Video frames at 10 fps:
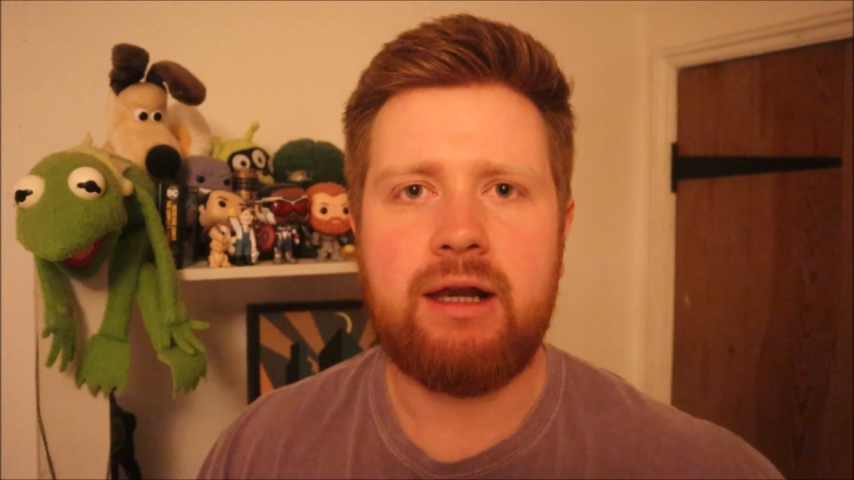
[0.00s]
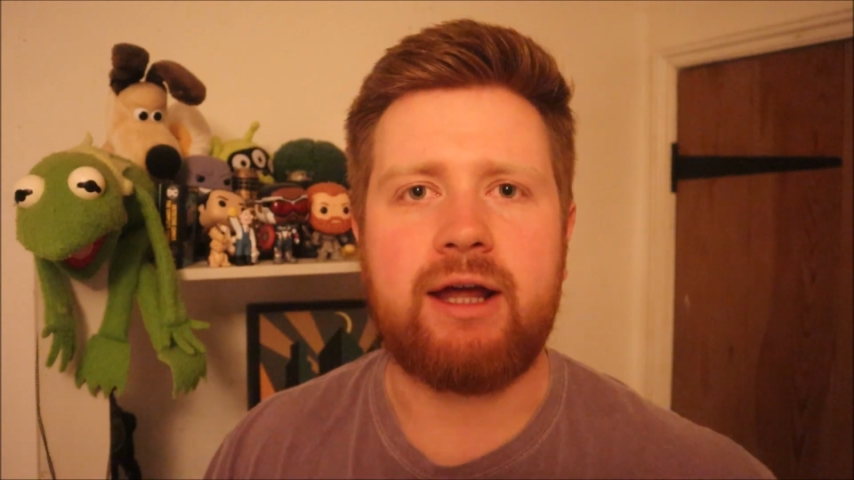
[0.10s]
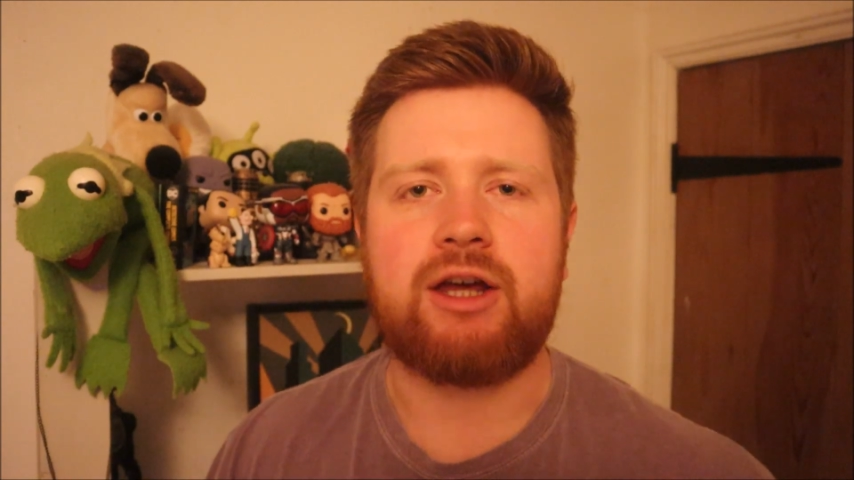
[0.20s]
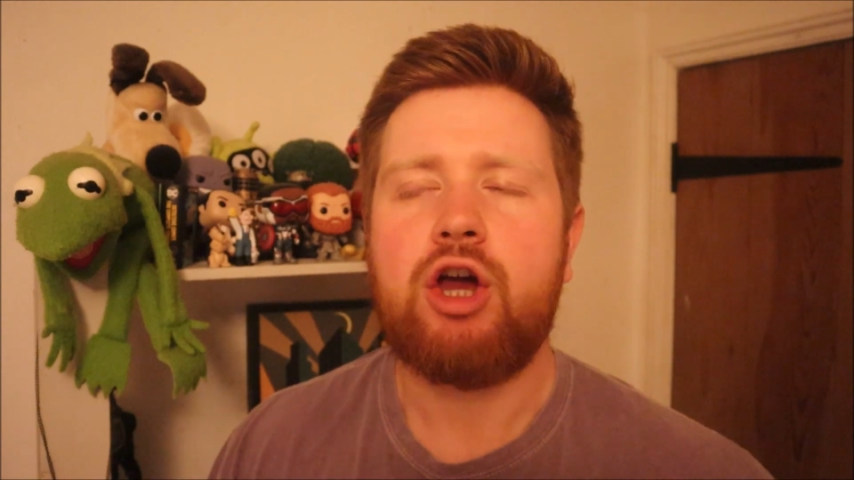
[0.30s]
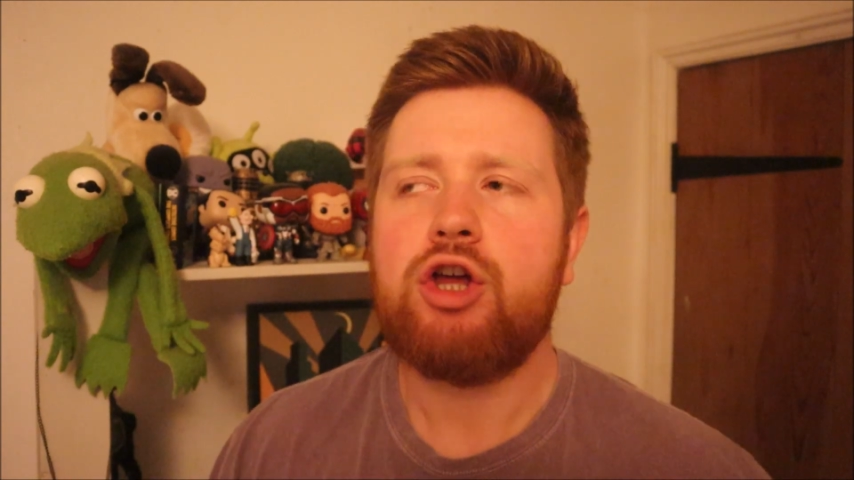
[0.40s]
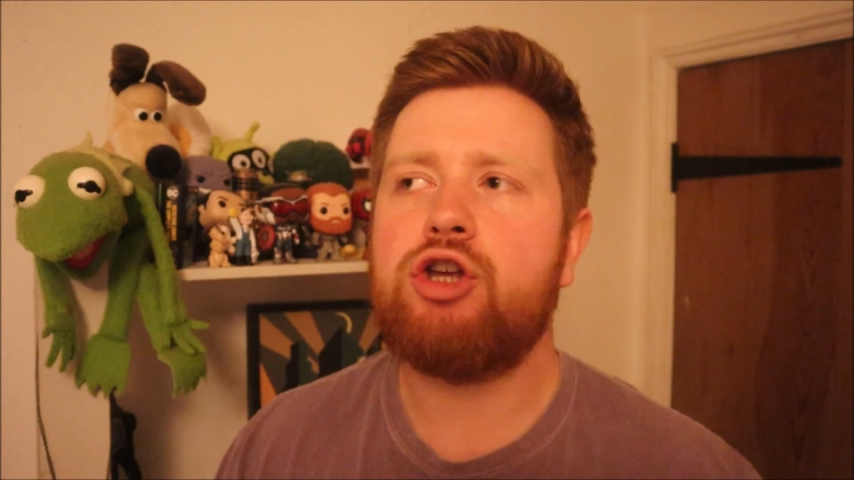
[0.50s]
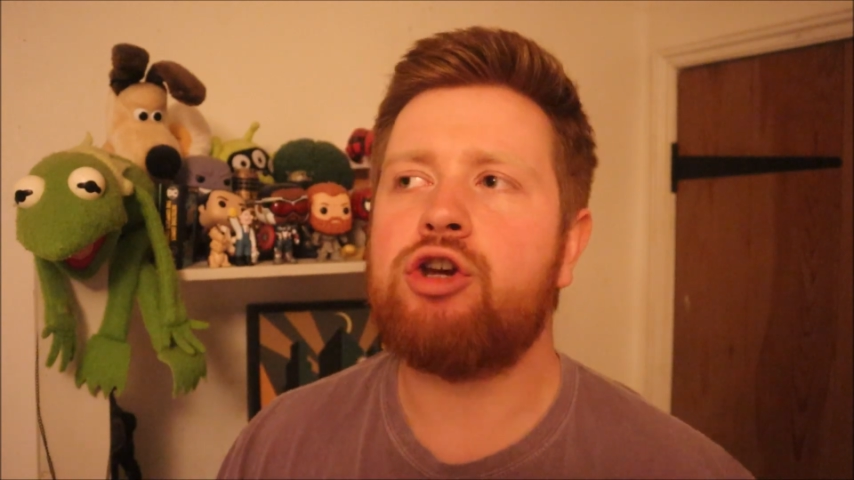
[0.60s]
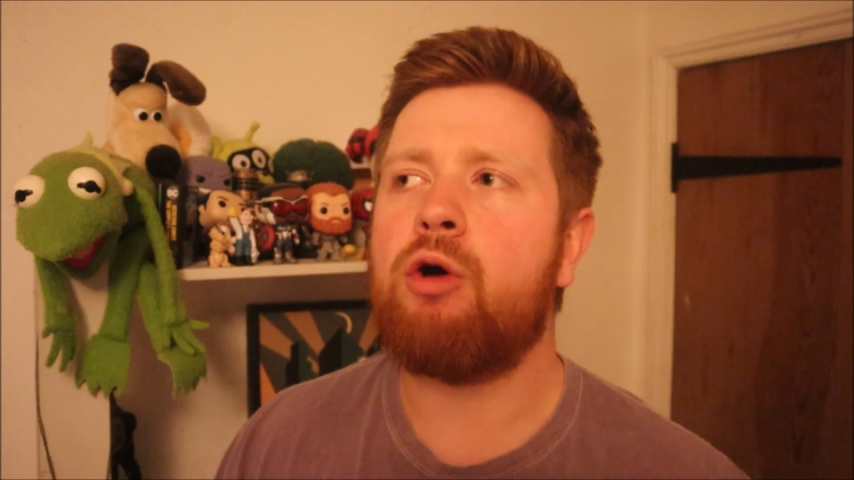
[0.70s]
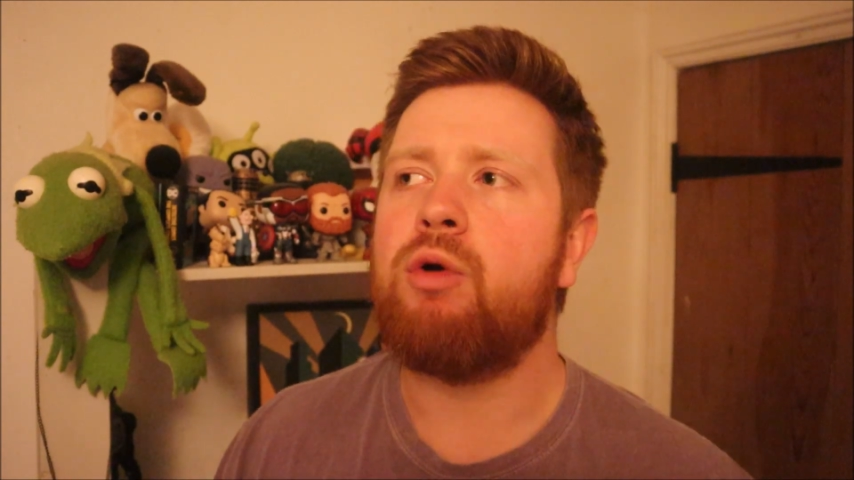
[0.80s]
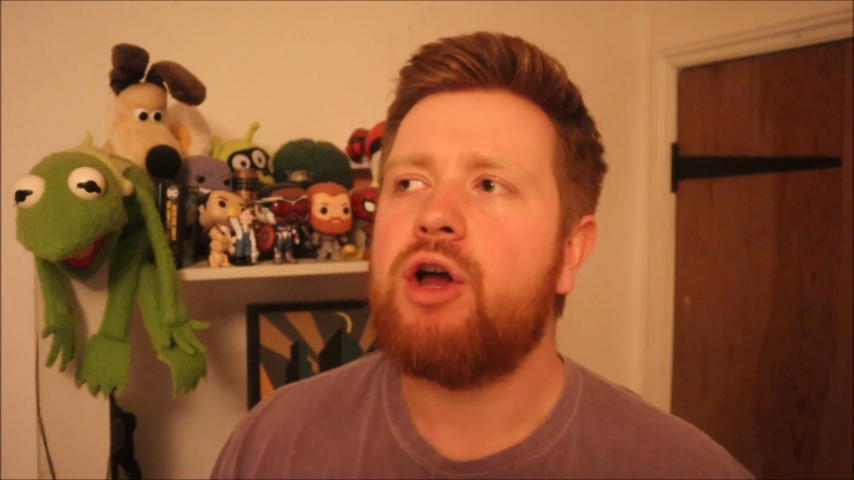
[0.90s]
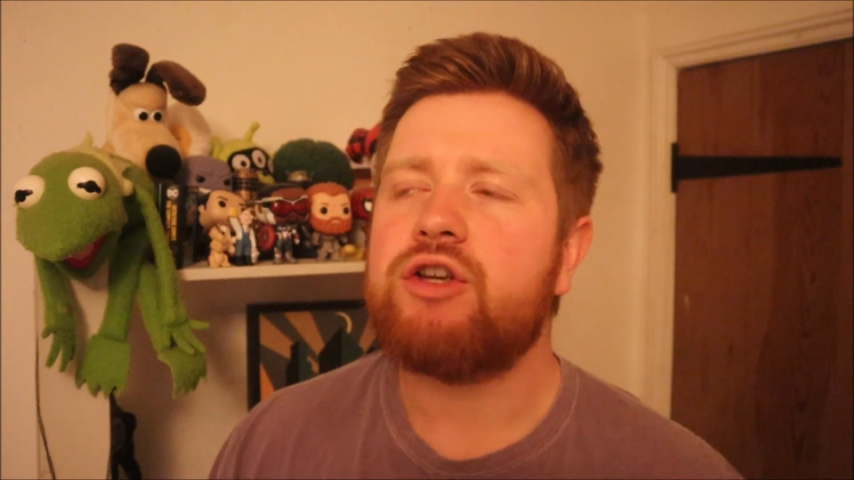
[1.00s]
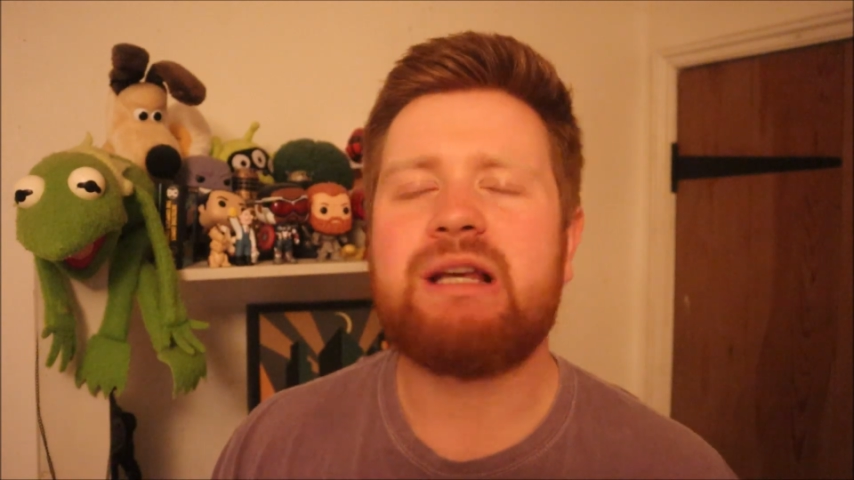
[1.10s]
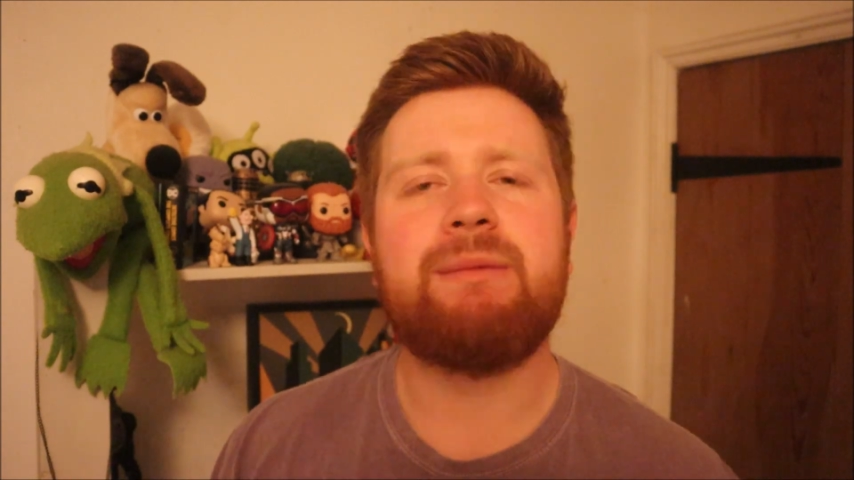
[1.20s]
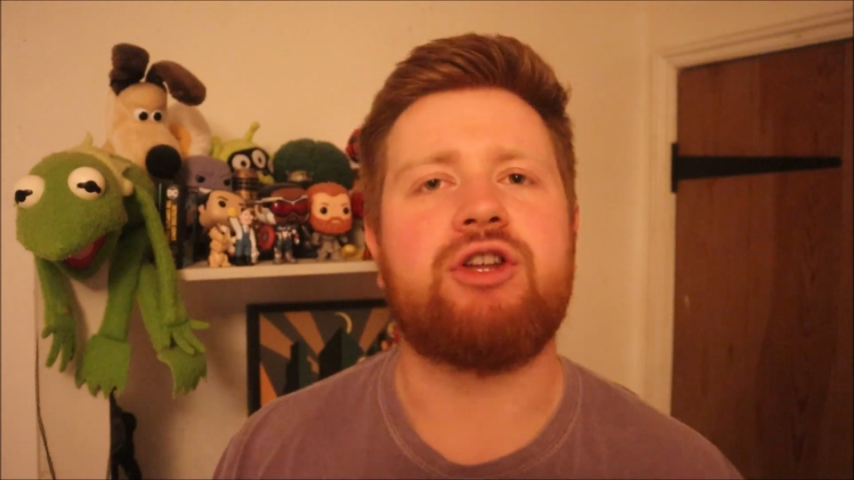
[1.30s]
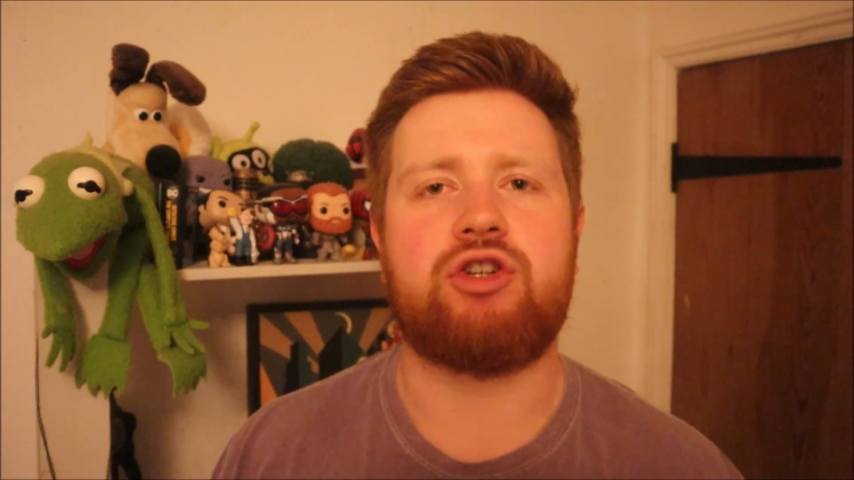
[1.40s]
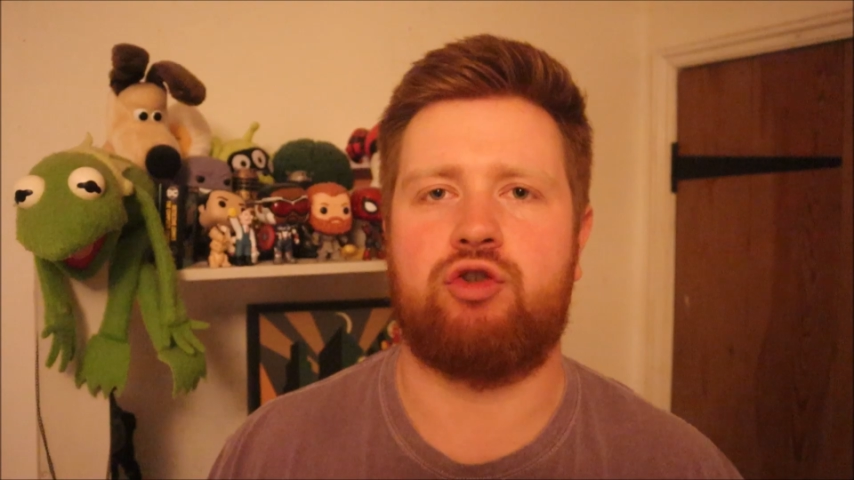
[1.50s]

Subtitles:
Like, you know, some of the